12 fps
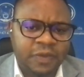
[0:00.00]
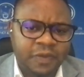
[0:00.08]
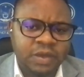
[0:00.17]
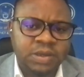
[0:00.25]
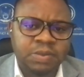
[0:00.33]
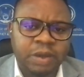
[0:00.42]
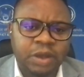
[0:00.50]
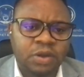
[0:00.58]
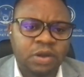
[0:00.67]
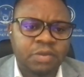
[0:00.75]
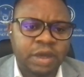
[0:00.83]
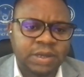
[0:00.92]
Other
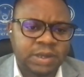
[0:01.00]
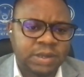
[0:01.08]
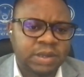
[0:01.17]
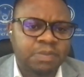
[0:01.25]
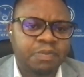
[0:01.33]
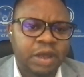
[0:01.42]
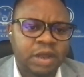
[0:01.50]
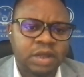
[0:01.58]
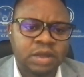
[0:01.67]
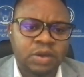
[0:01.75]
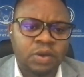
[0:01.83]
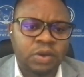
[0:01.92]
things may not make sense
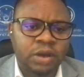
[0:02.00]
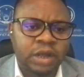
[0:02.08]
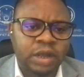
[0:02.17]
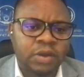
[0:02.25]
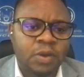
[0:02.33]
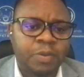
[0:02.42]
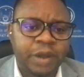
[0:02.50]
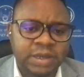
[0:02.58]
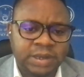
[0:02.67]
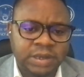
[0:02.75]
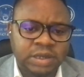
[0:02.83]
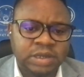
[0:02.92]
depending on the
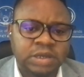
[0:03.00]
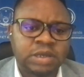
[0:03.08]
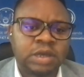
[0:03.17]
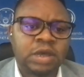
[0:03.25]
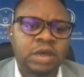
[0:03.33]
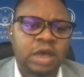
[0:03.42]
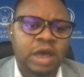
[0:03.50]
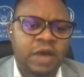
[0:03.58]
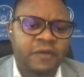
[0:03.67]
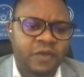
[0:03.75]
complexity,